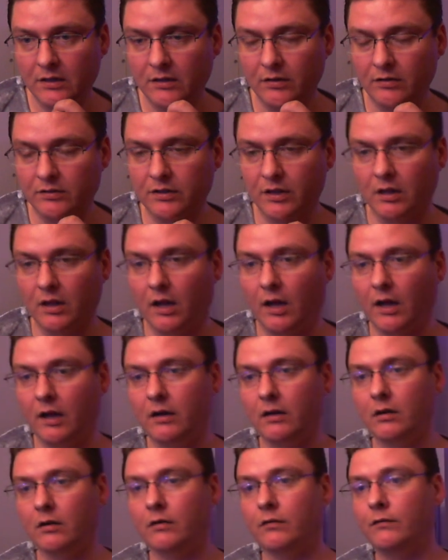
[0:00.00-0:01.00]
There's a
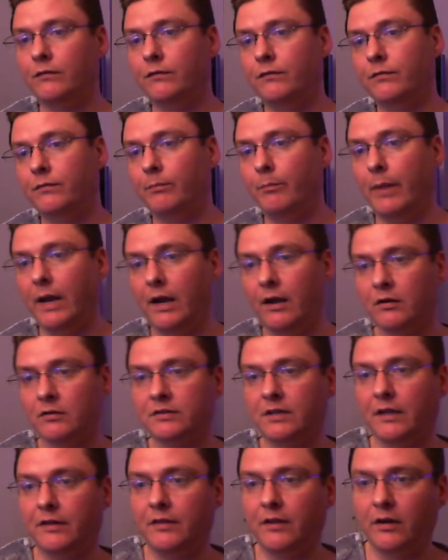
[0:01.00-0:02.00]
lot of
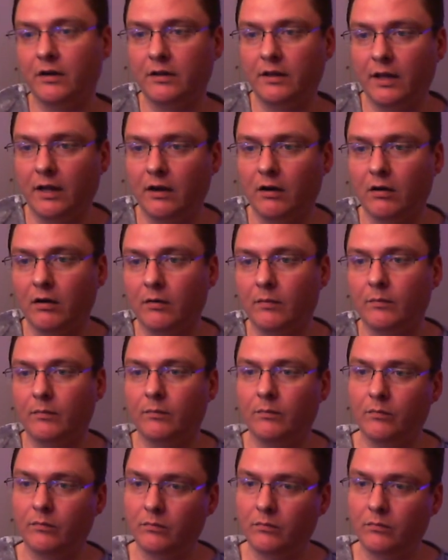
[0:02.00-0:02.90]
males out there that are